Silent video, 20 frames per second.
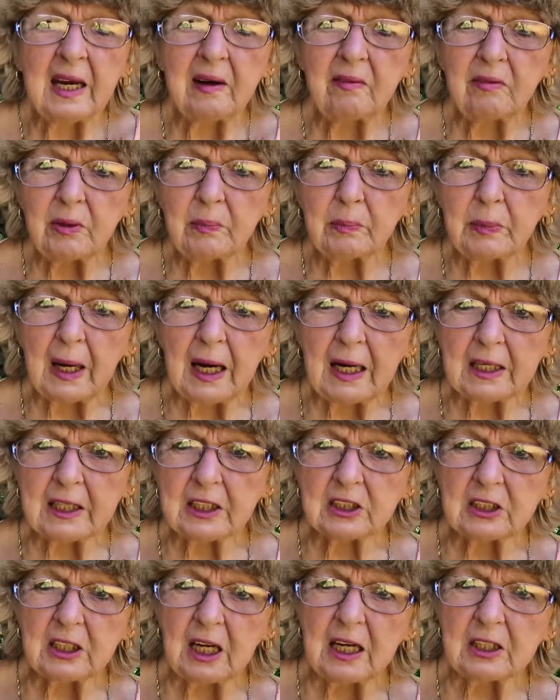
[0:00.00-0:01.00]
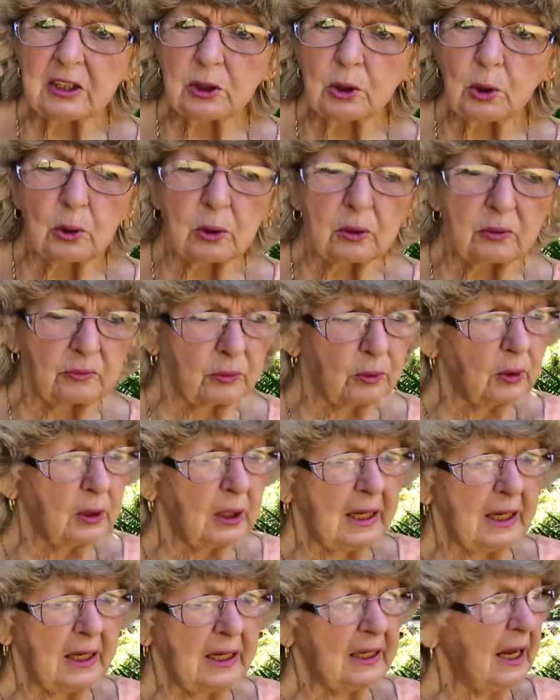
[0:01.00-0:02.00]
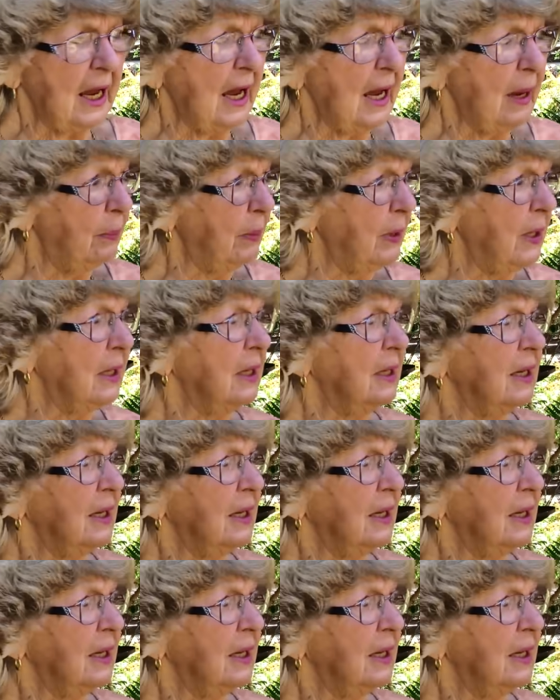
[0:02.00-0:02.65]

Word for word: everybody's not joyful and happy.